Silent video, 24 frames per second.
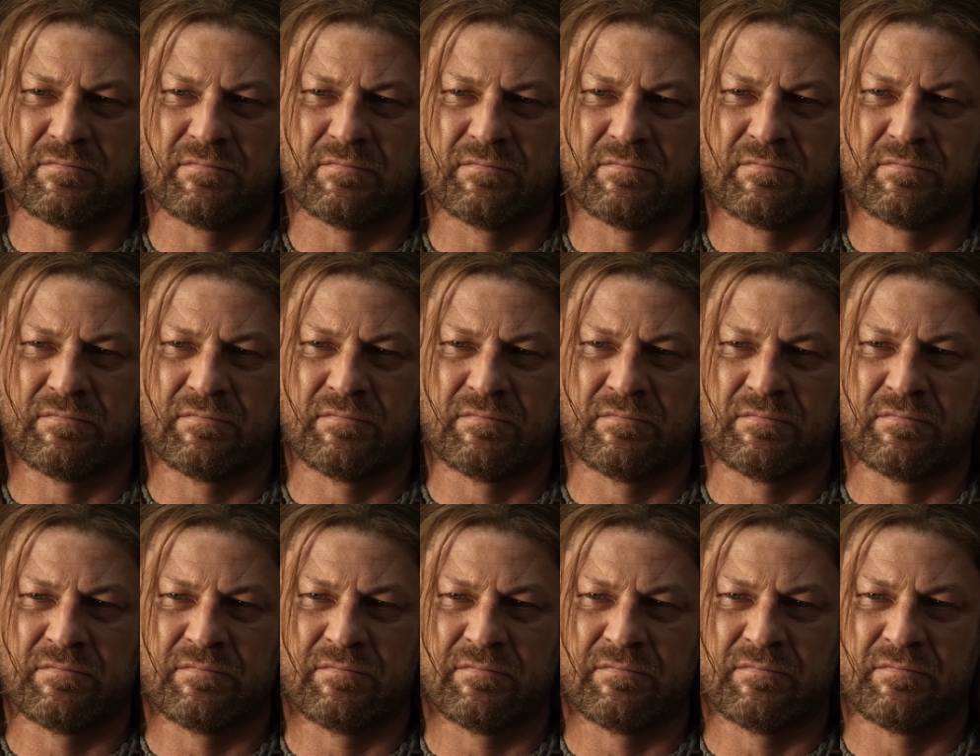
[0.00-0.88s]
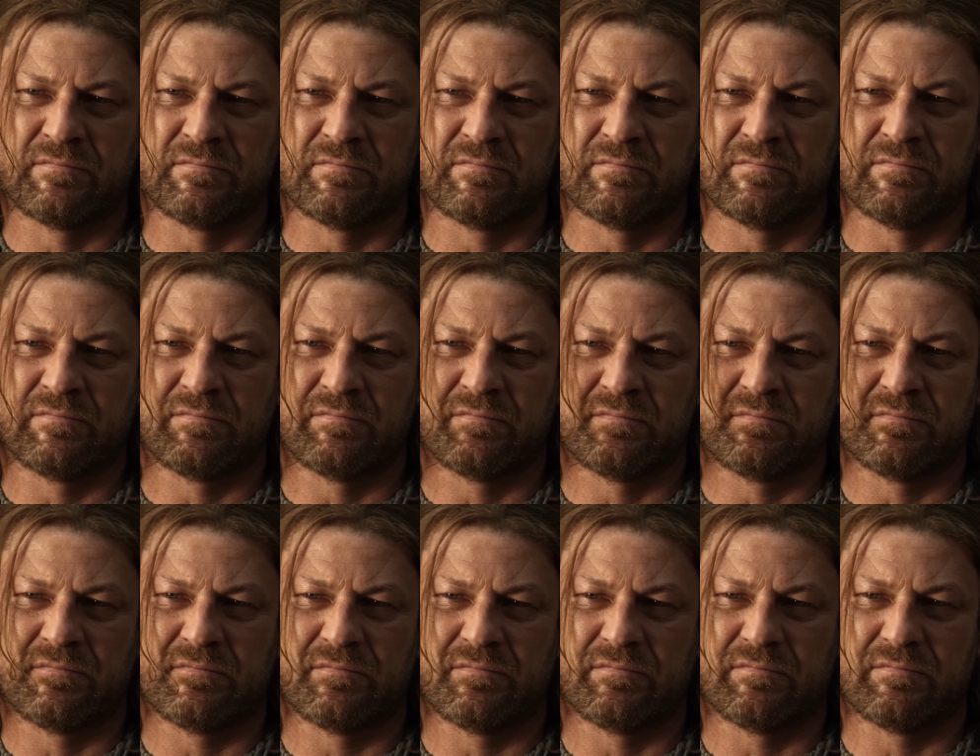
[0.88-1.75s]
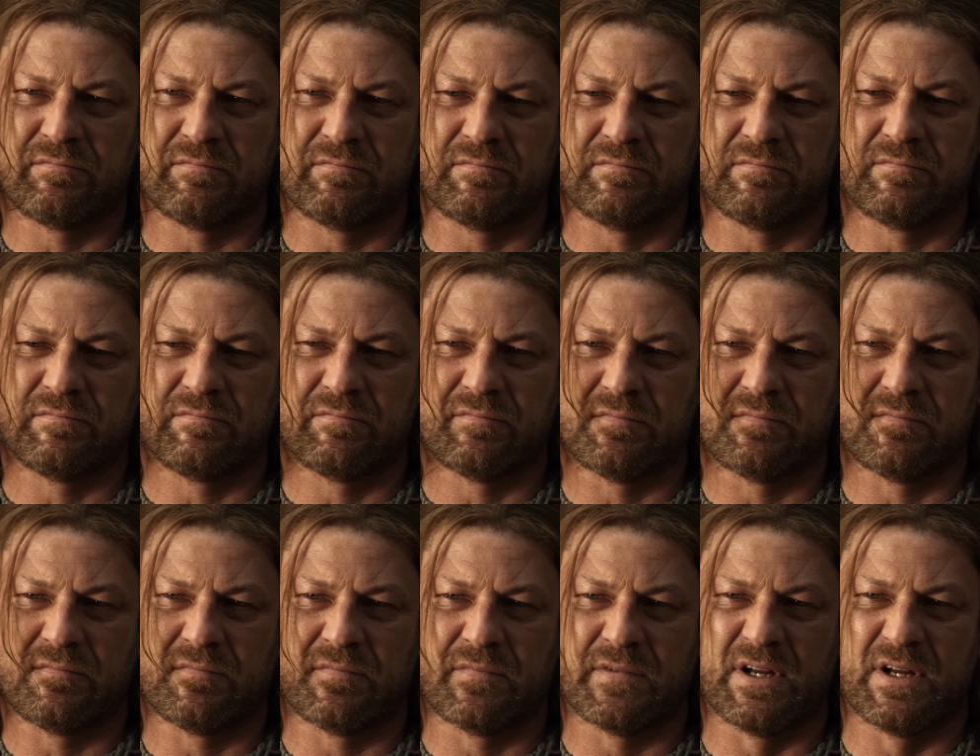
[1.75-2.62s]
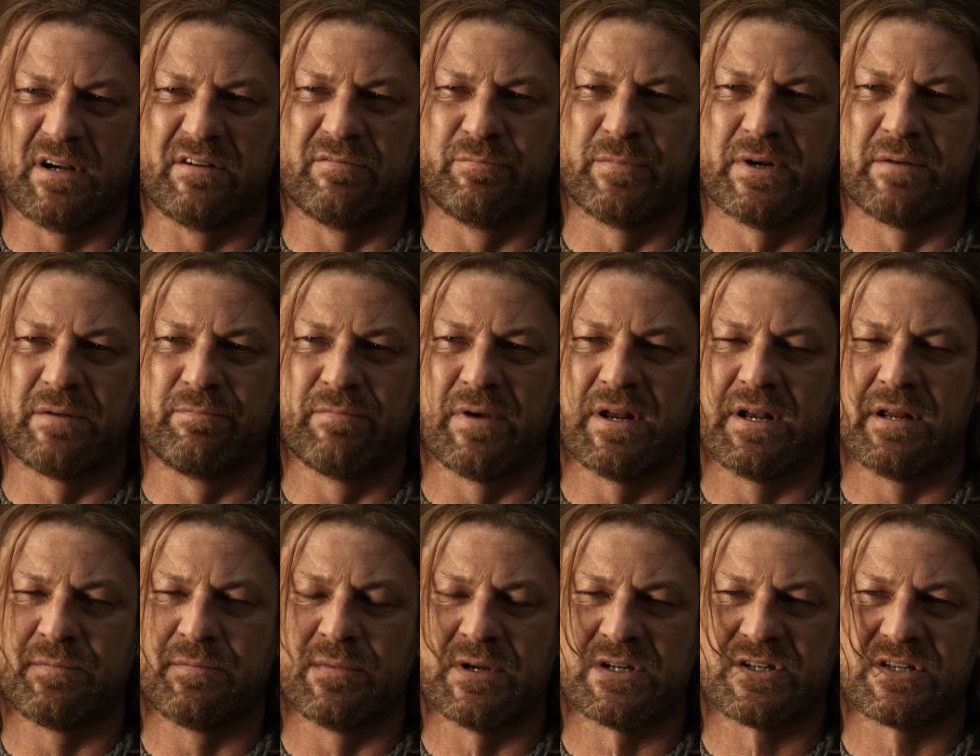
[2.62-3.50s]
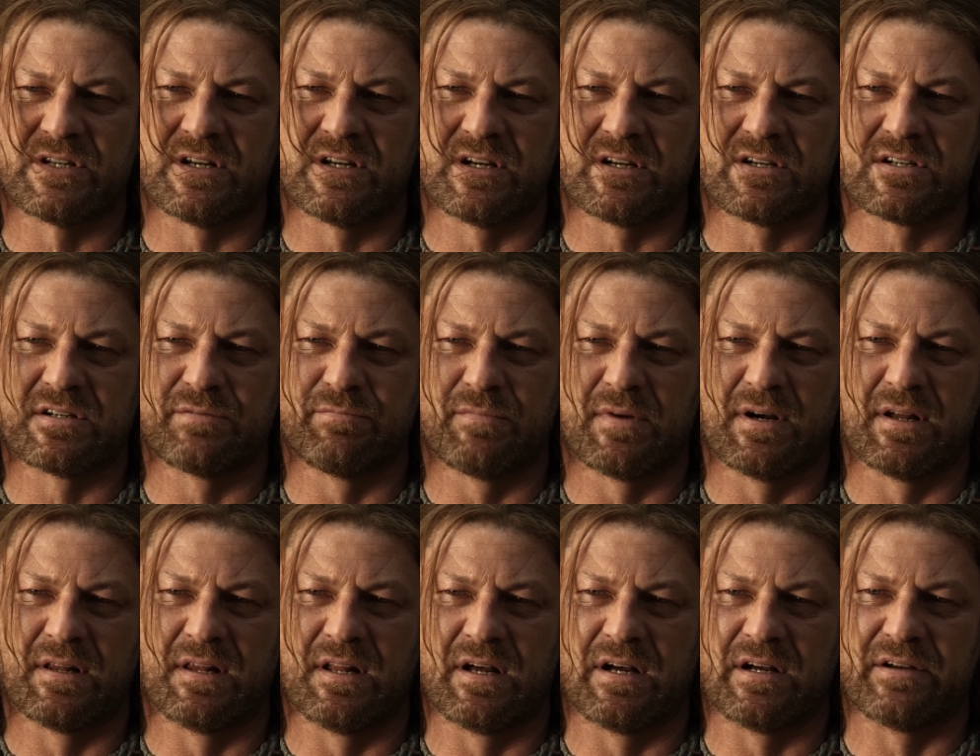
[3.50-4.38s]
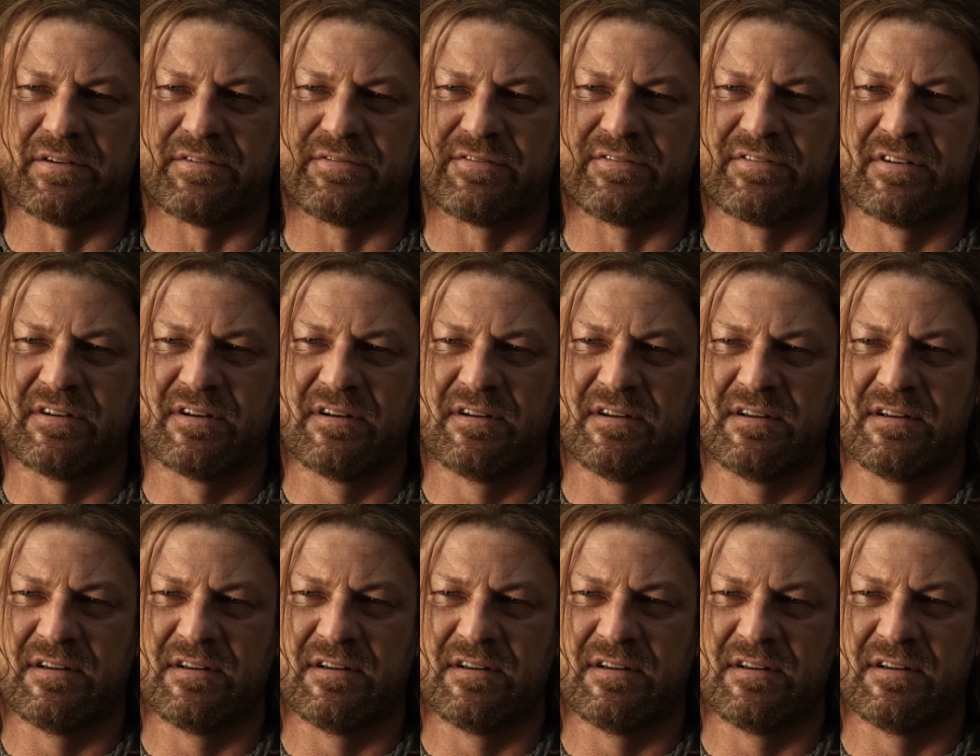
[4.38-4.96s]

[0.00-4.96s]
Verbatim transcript: Such a sad mistake. I've made many mistakes in my life.